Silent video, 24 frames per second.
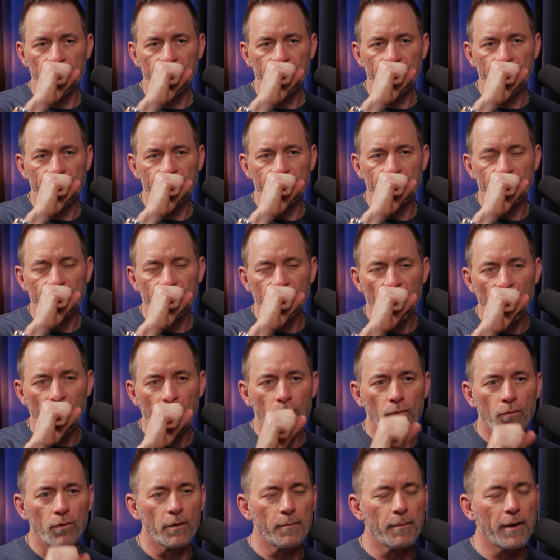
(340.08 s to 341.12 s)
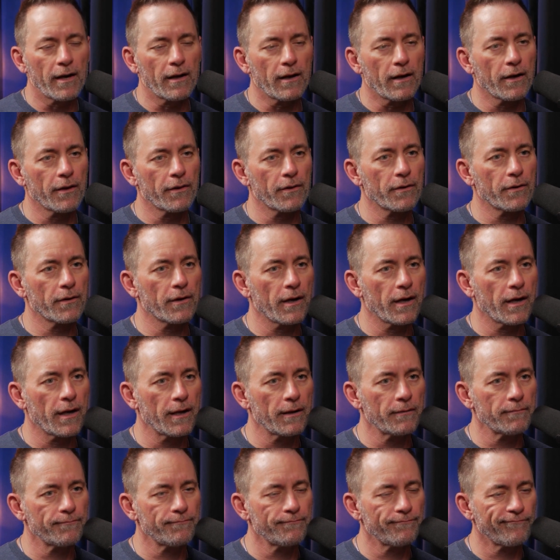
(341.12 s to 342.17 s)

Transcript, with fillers: what about other? Uh,